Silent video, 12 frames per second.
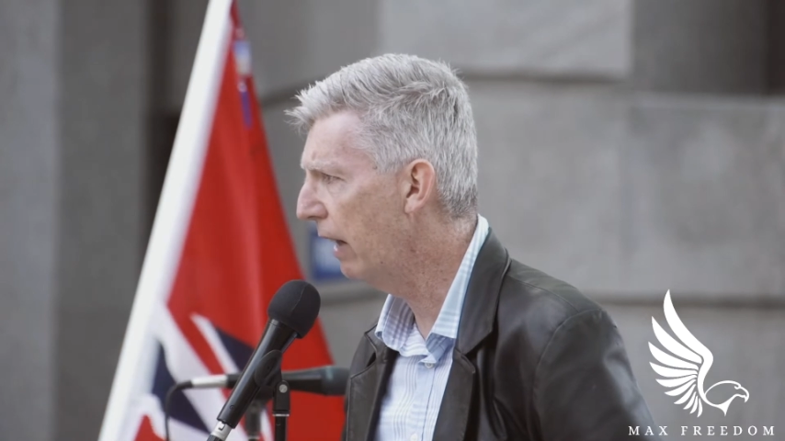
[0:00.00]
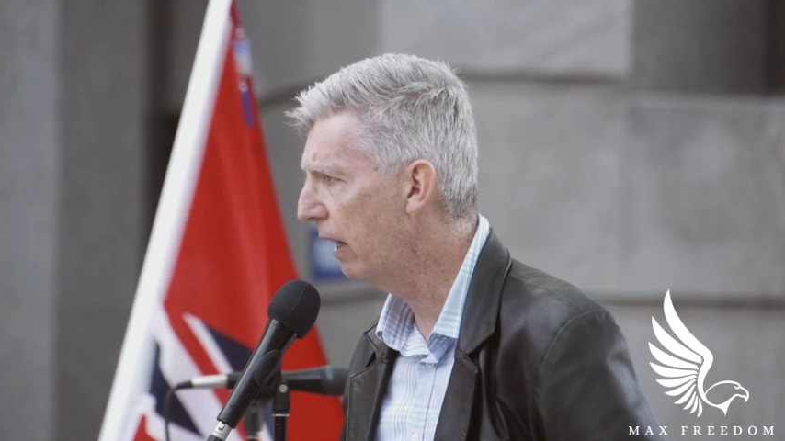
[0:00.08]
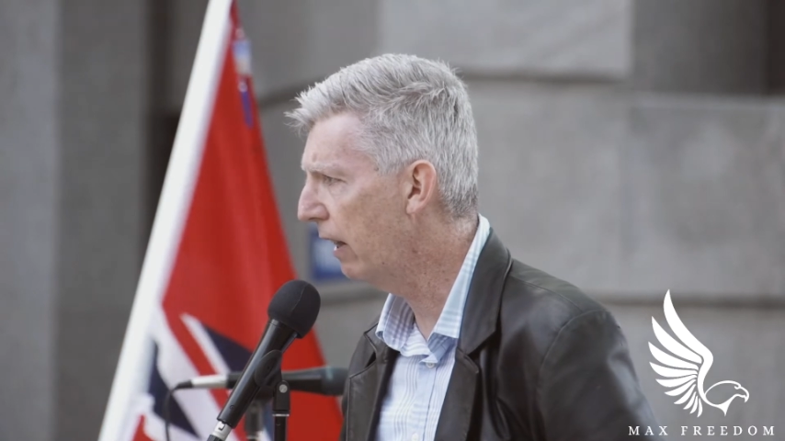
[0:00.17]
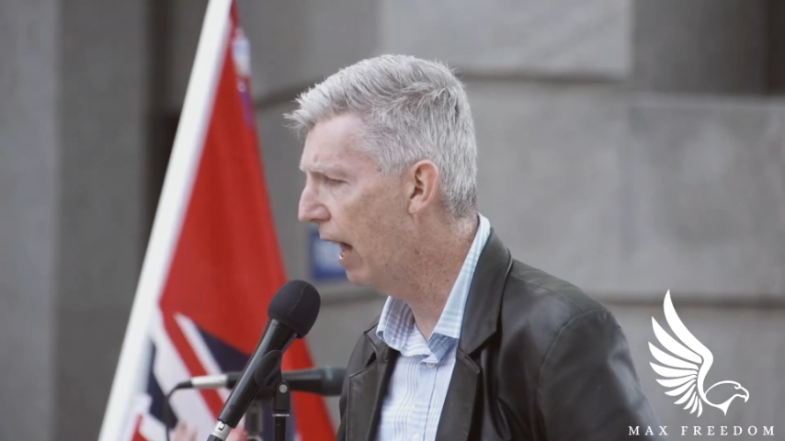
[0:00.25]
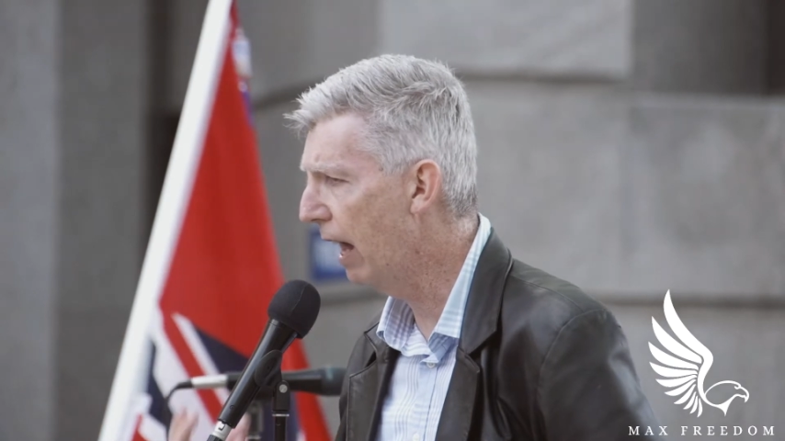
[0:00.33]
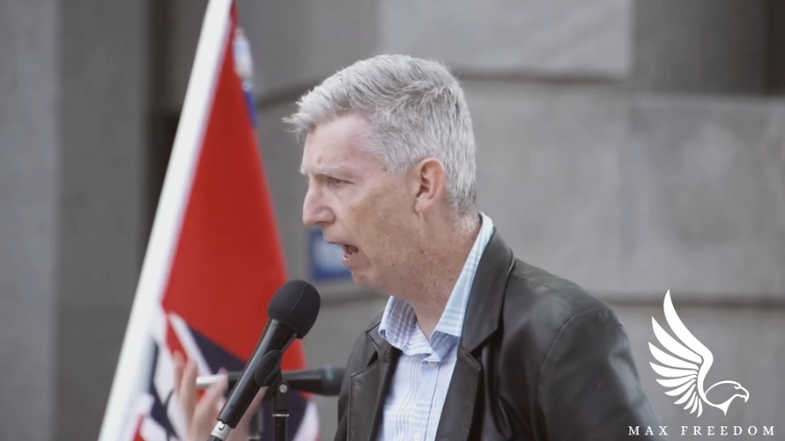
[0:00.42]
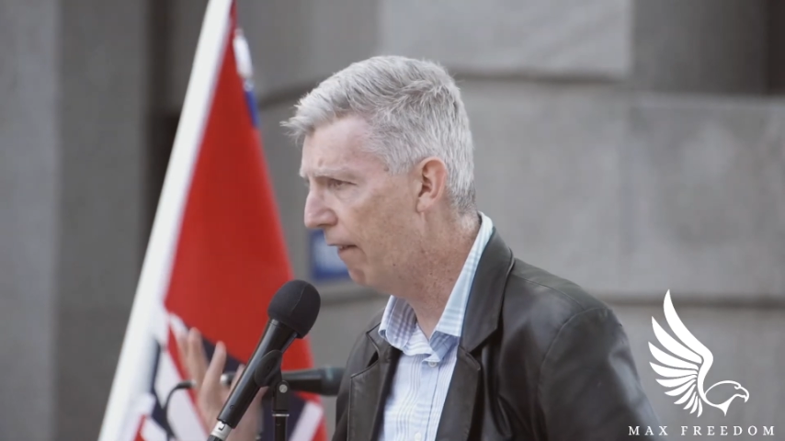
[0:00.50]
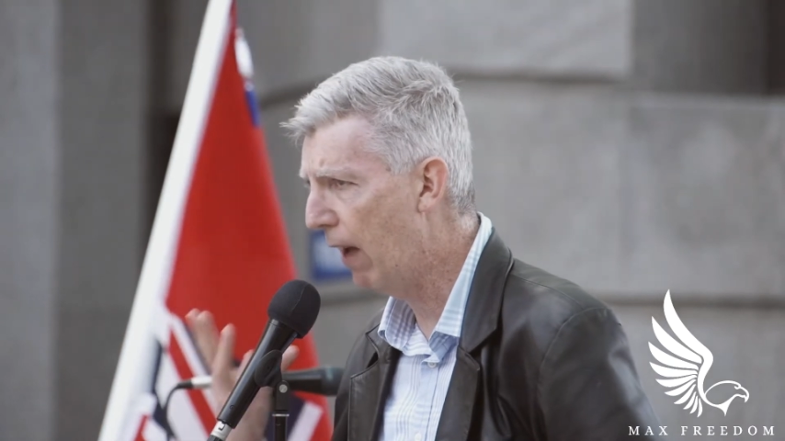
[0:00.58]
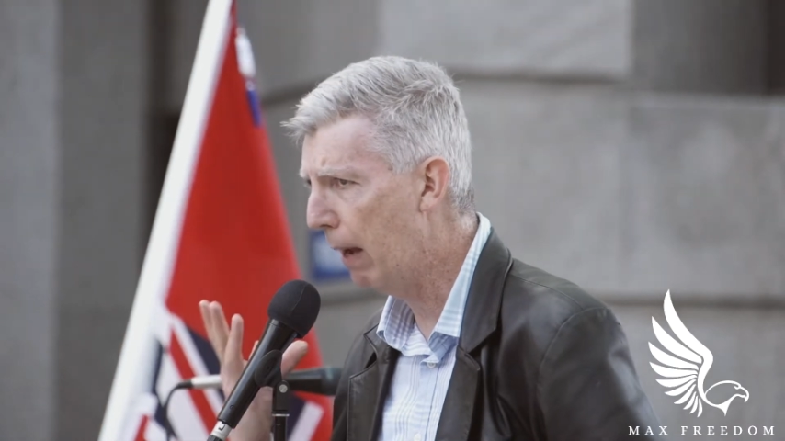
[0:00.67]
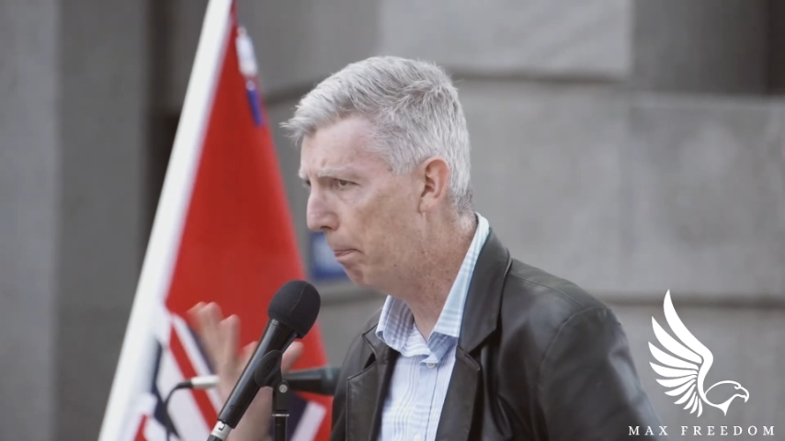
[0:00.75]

that they have a